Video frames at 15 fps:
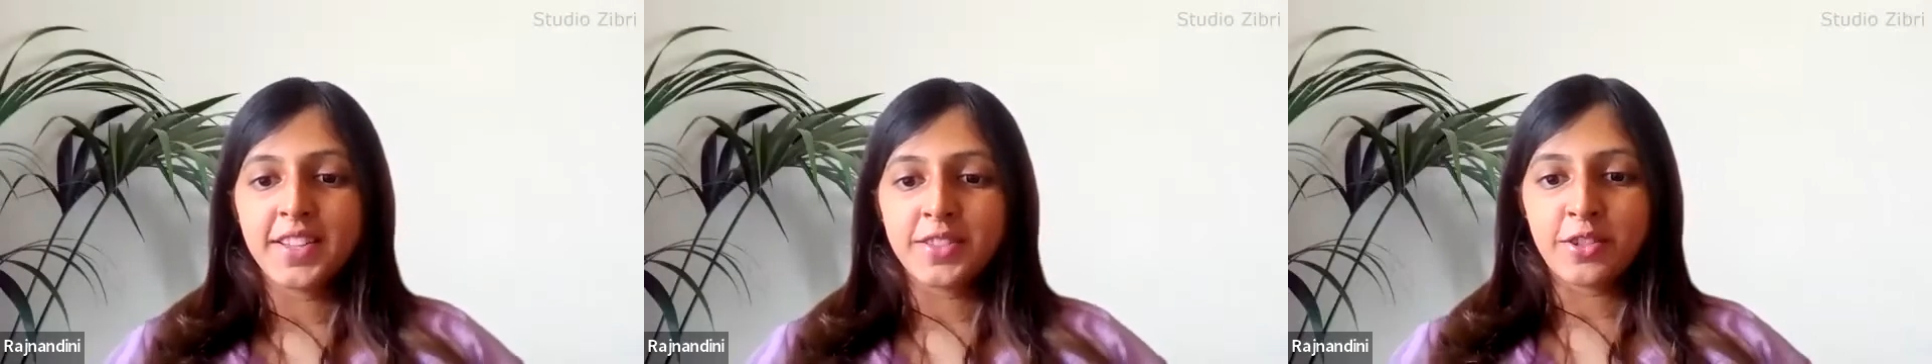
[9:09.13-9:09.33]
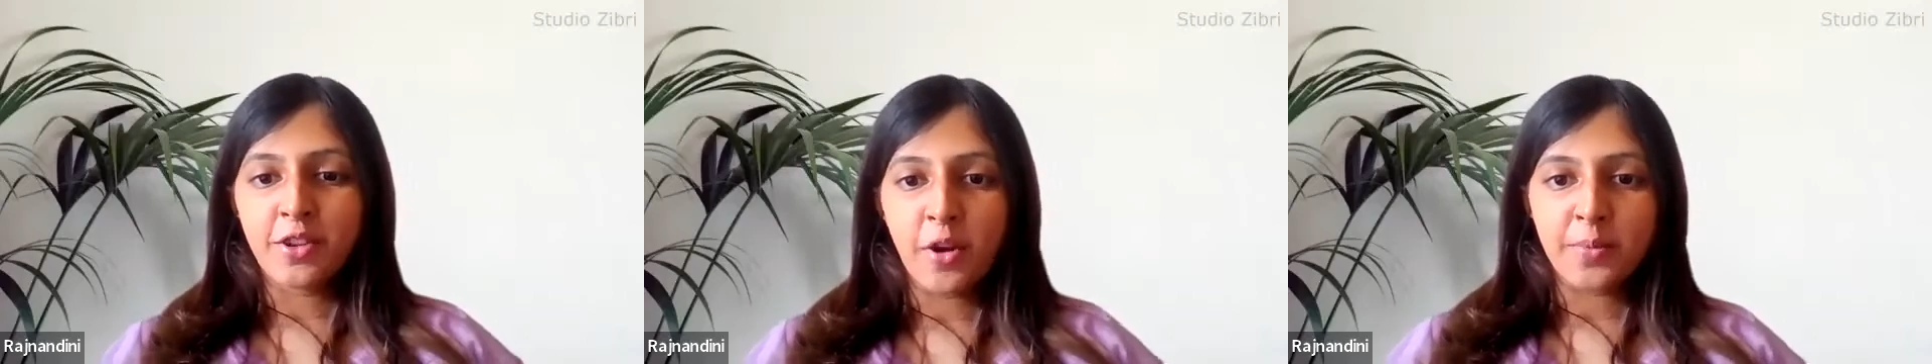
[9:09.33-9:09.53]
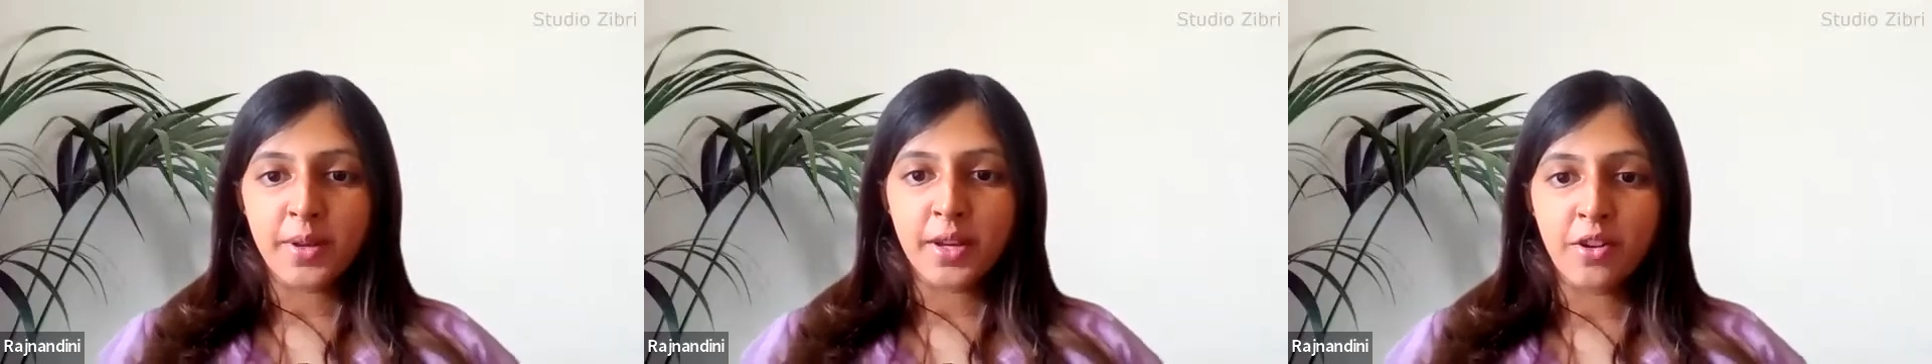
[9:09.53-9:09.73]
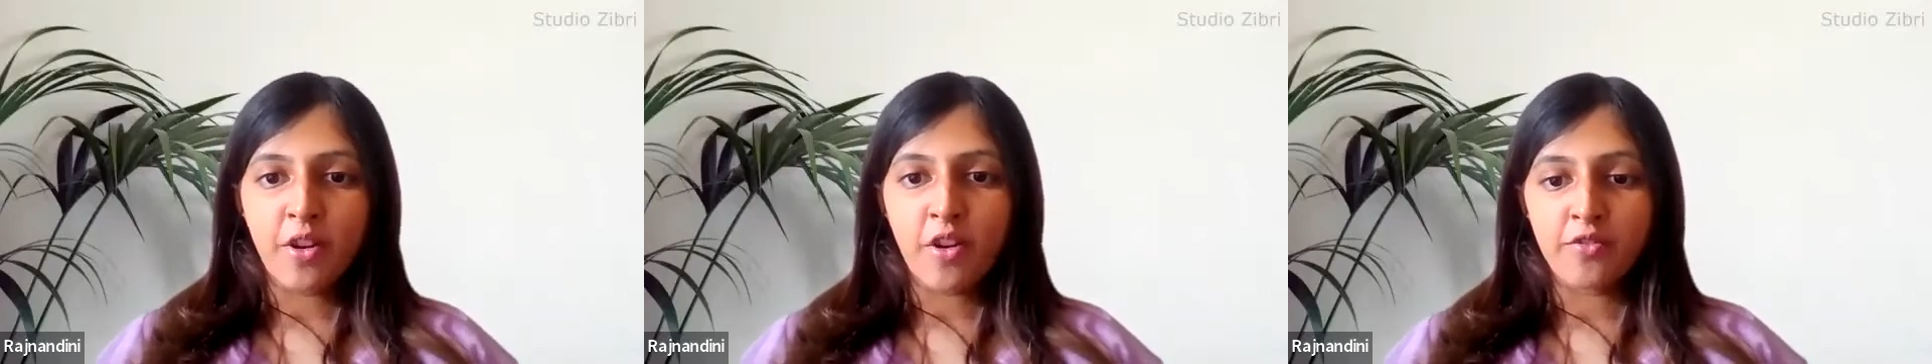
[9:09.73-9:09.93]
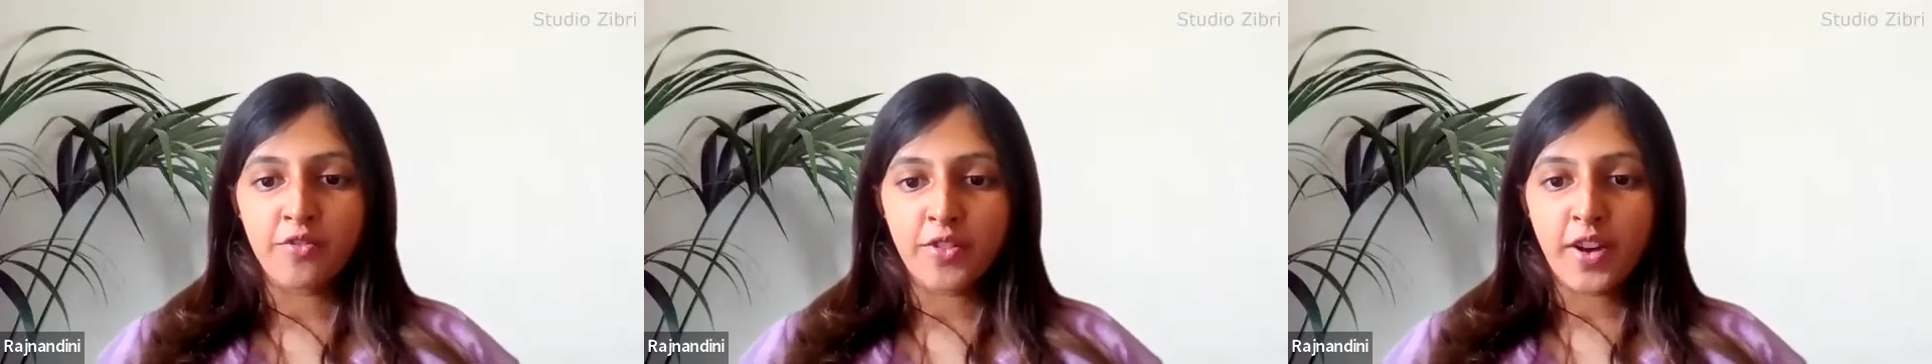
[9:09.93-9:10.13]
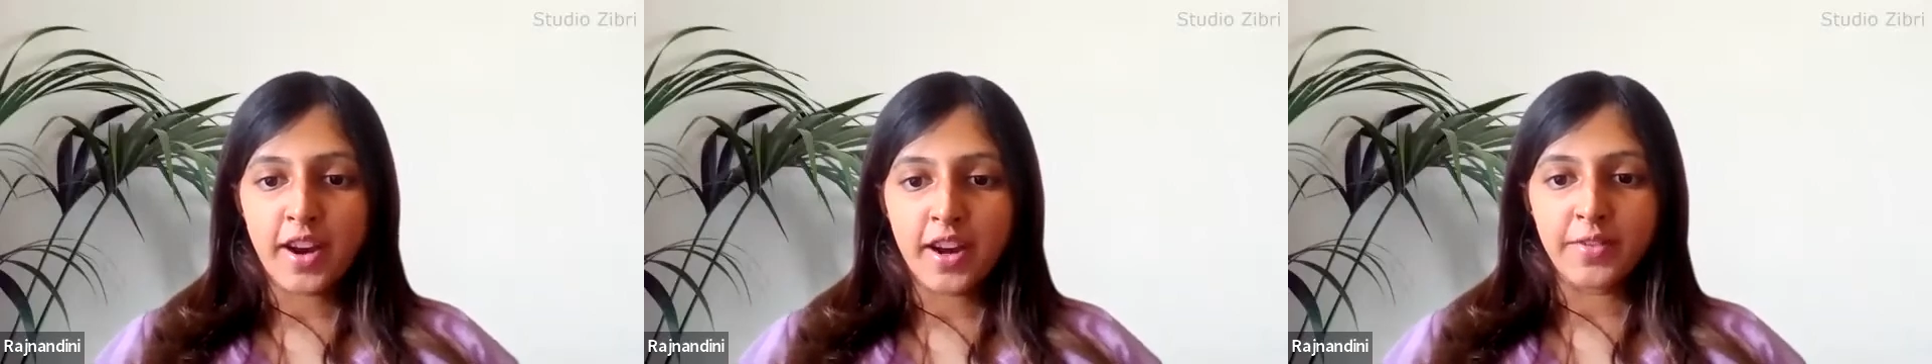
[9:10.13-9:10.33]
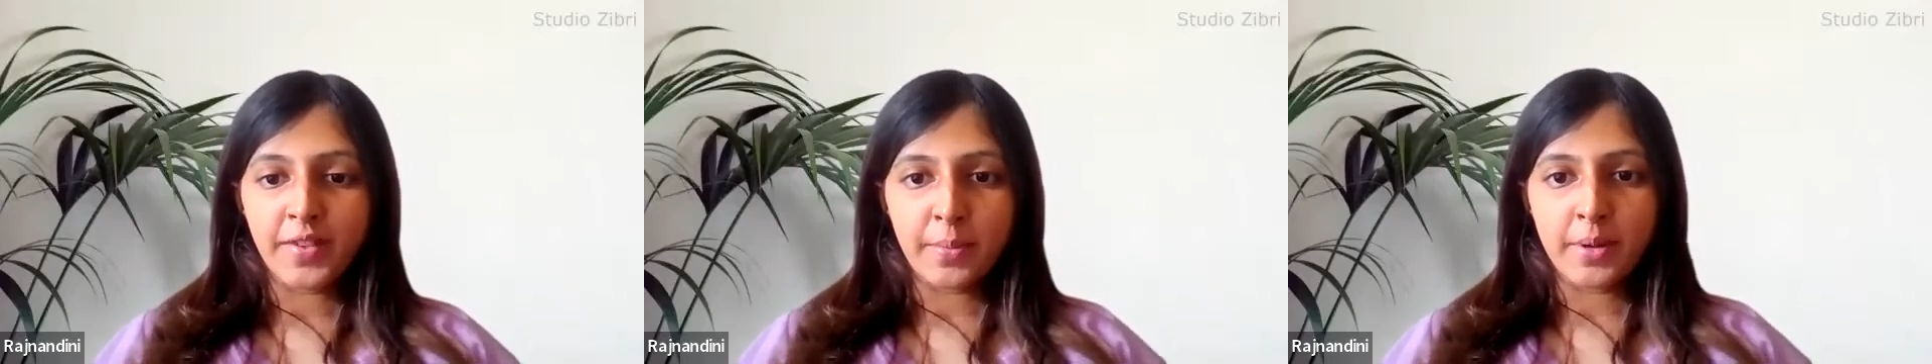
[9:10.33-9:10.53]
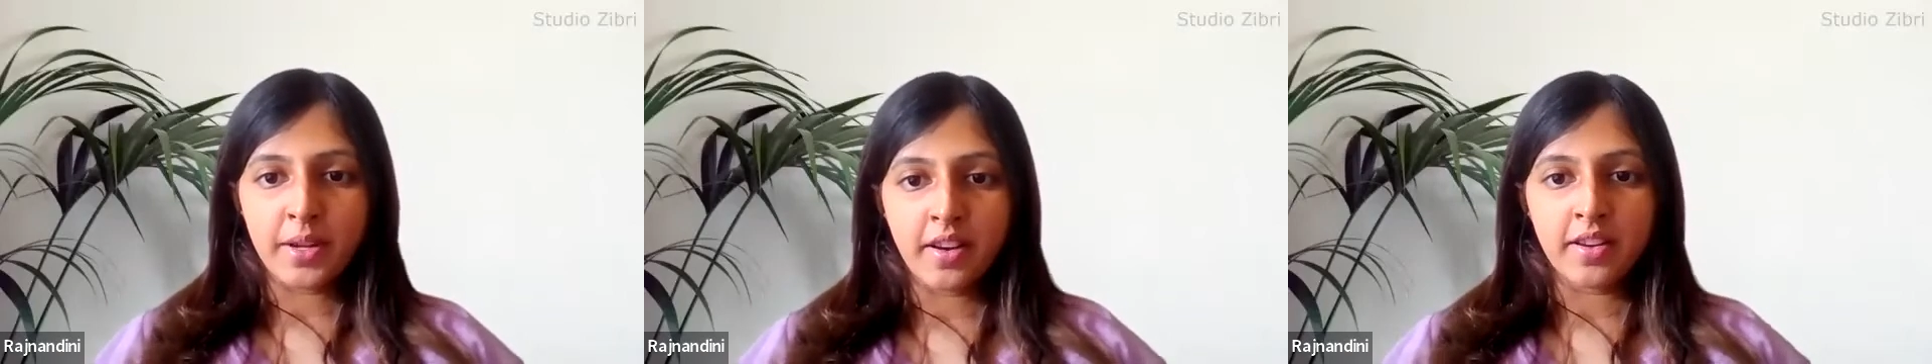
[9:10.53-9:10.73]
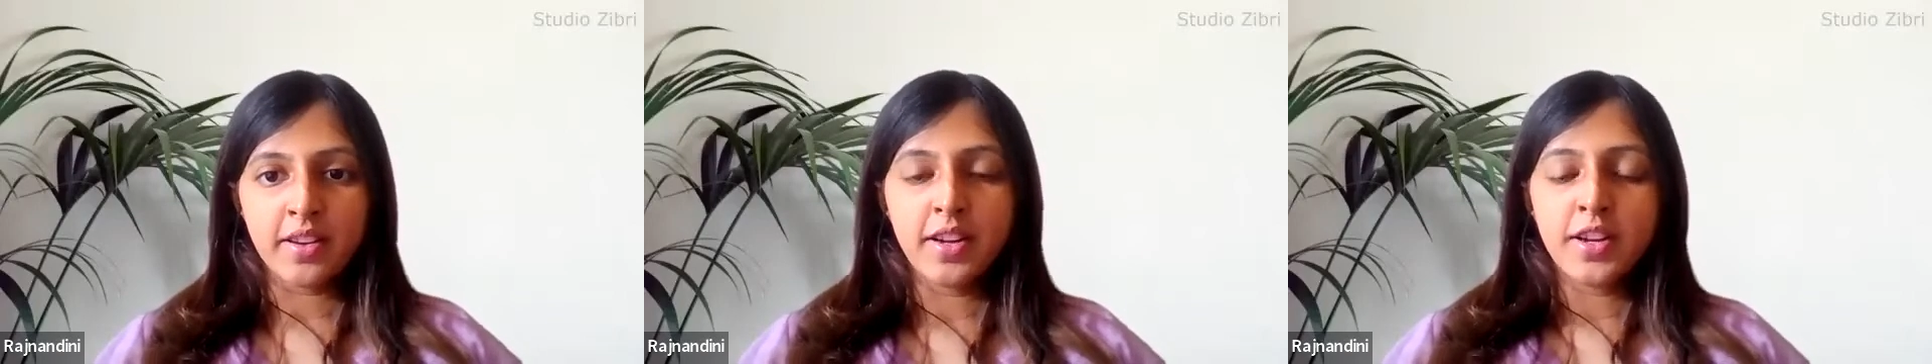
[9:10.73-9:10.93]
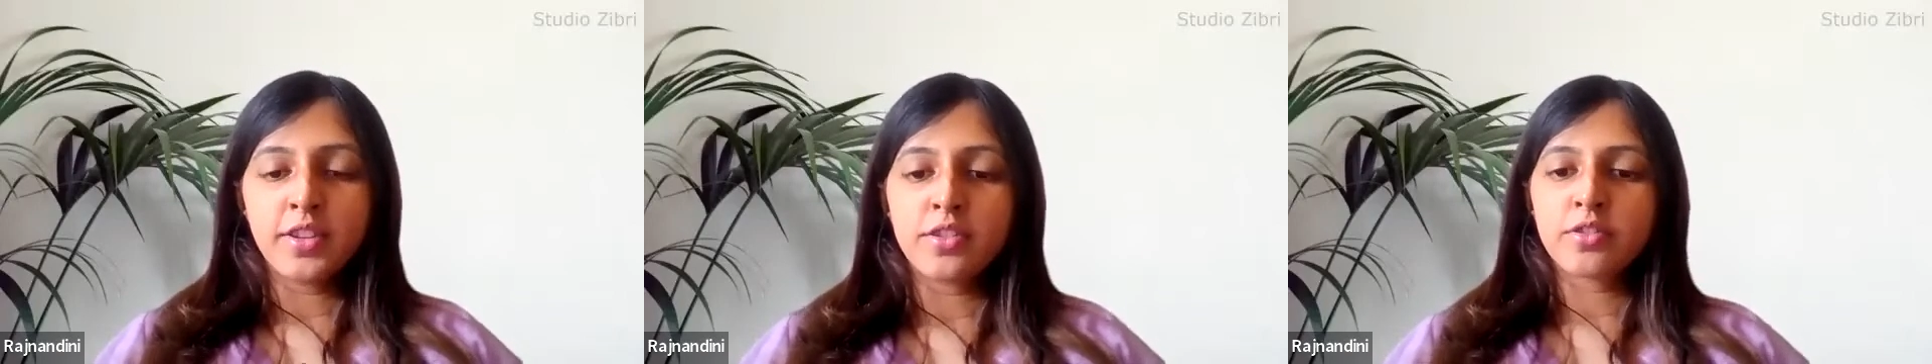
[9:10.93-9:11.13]
the topic of our
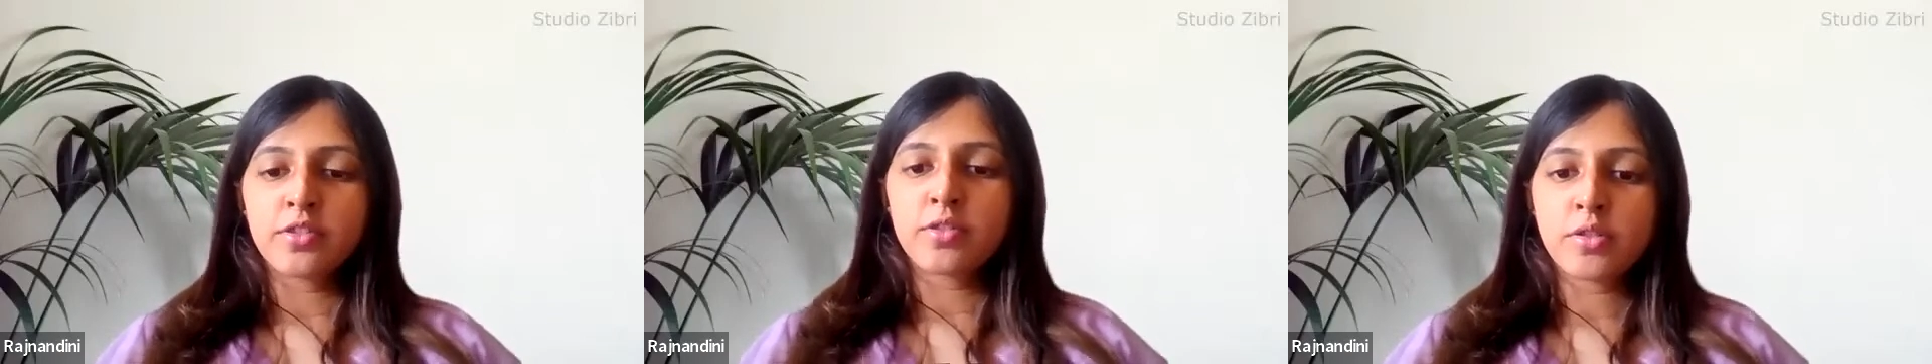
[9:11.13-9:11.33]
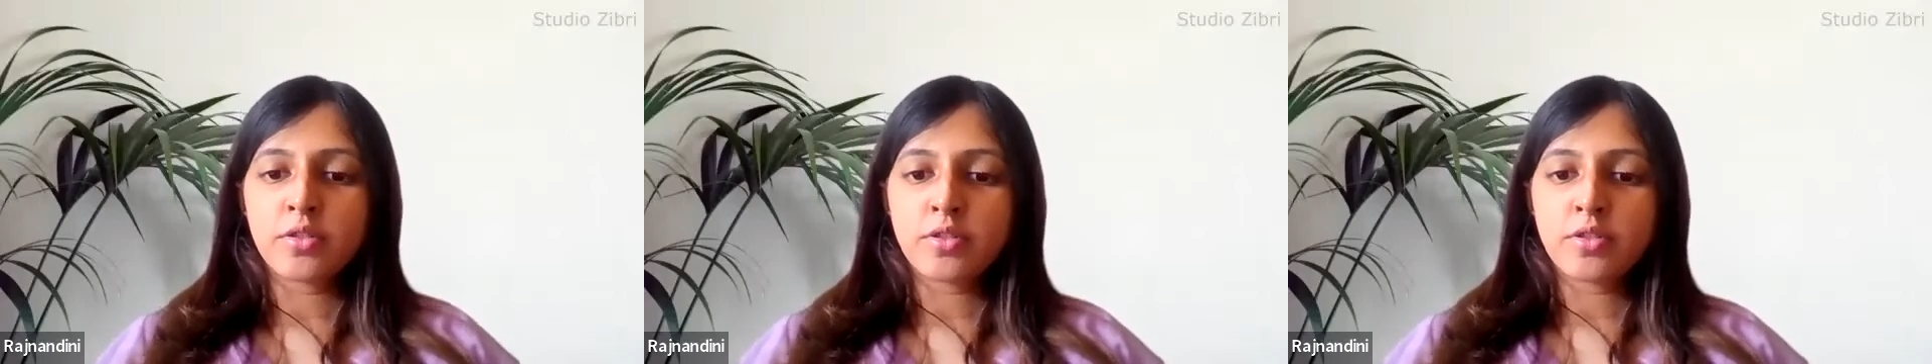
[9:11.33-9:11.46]
webinar. So could you